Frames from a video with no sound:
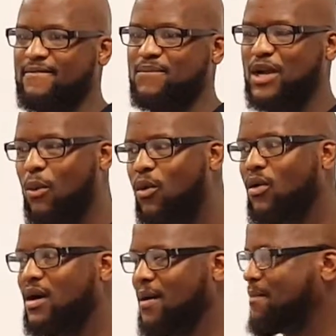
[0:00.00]
But I
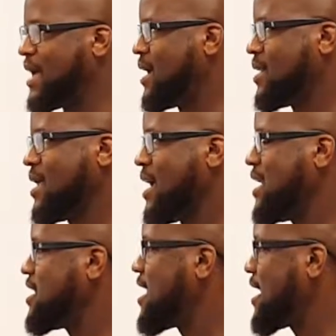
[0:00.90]
woke up, man,
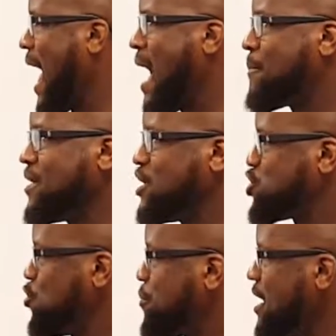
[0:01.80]
and it didn't happen. The
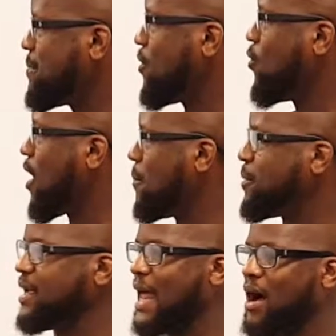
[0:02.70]
two people who I
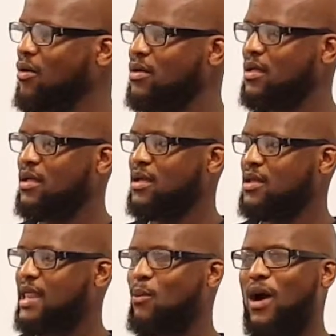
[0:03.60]
beat out,
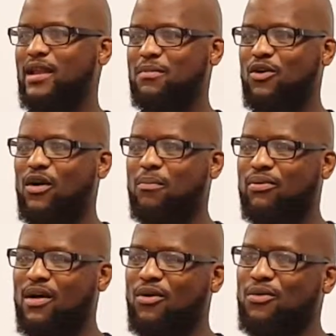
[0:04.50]
they wound up going
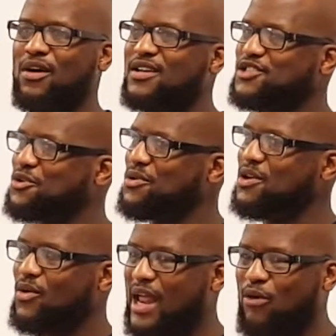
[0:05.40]
pro. So you
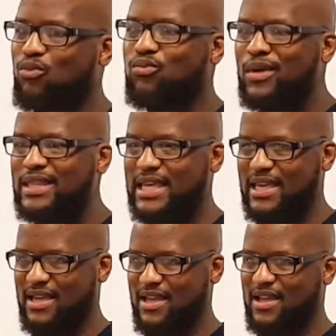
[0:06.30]
know that
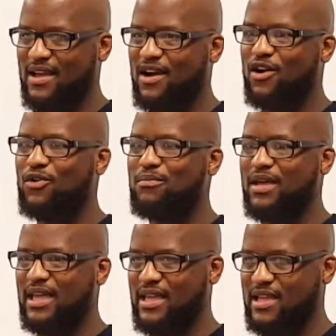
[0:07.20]
really hurt
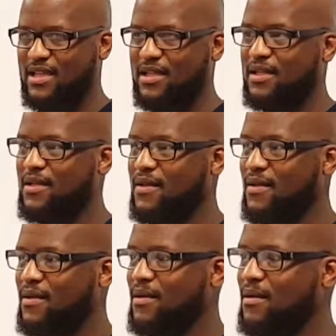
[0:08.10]
me.
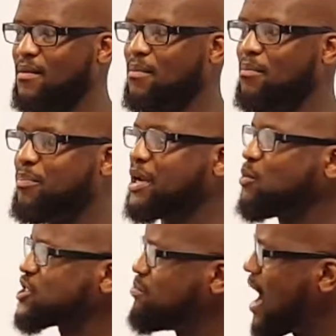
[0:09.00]
But it
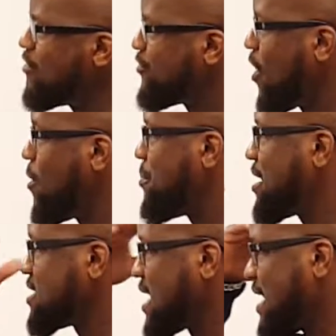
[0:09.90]
was my fault
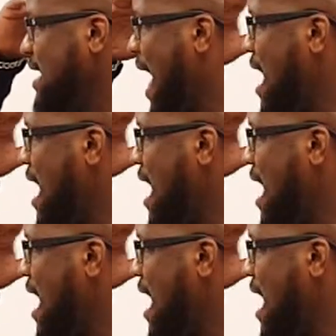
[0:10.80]
because I didn't